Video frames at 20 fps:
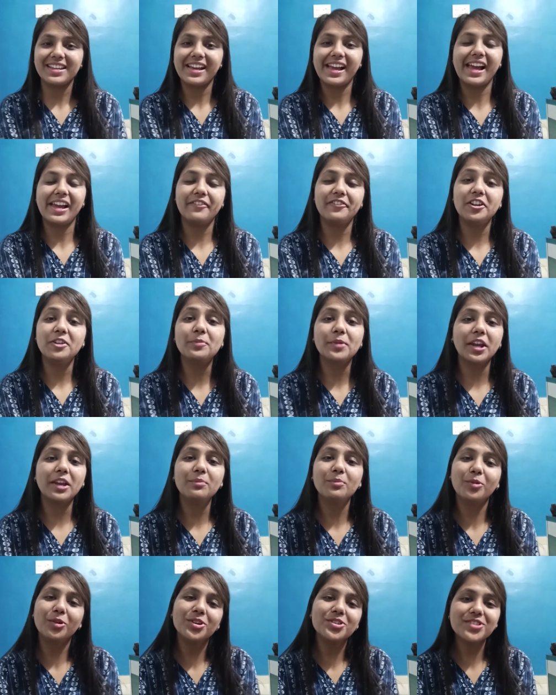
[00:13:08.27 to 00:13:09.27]
I will bring
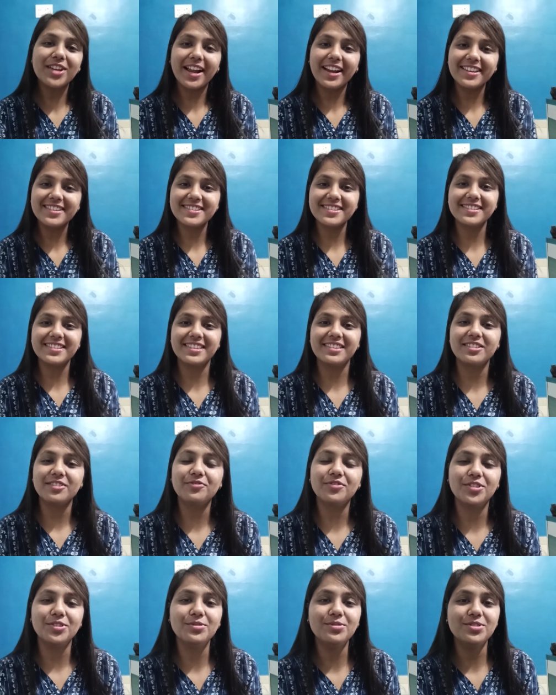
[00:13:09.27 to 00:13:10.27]
more challenges in the
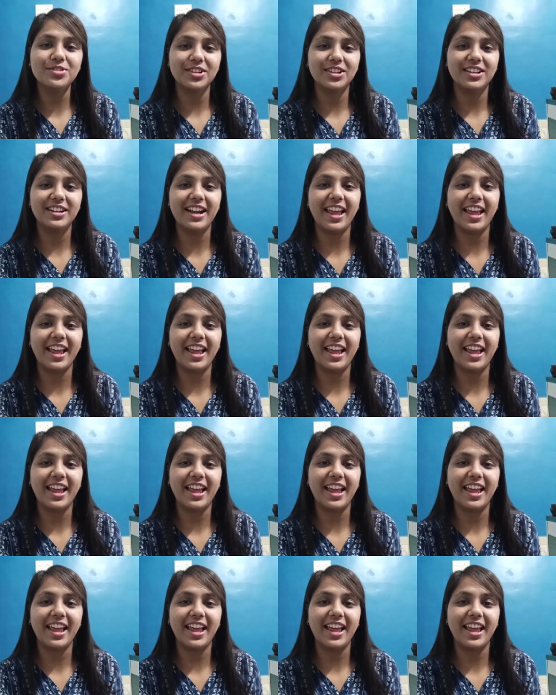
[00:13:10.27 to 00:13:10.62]
future.